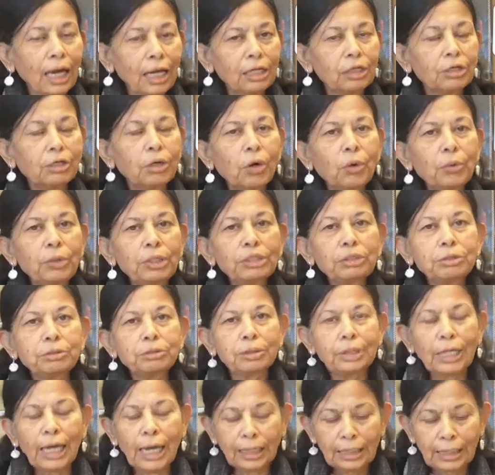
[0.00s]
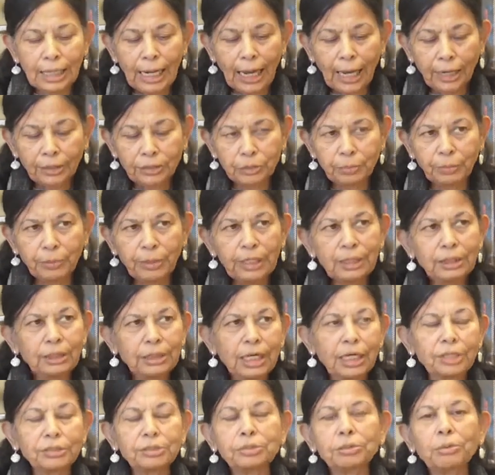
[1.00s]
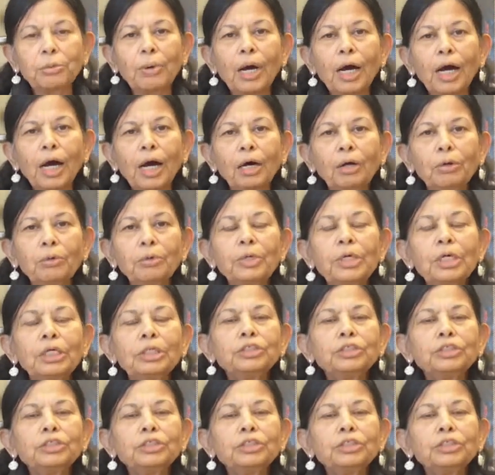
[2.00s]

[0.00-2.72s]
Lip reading: I'll go into that aspect as to how